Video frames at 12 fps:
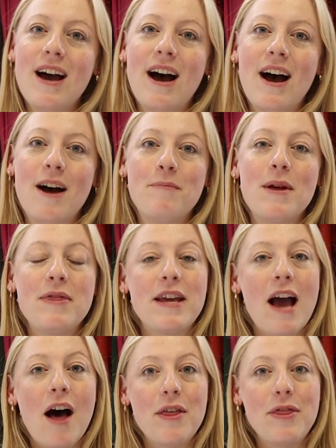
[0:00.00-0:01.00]

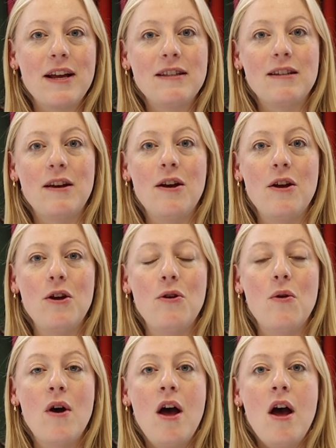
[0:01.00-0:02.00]
The other thing
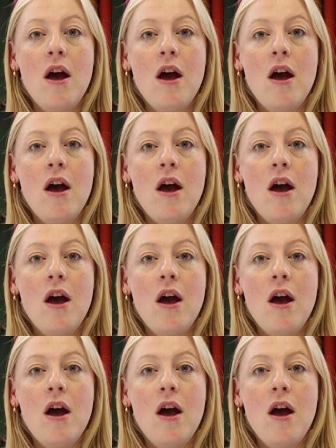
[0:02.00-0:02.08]
to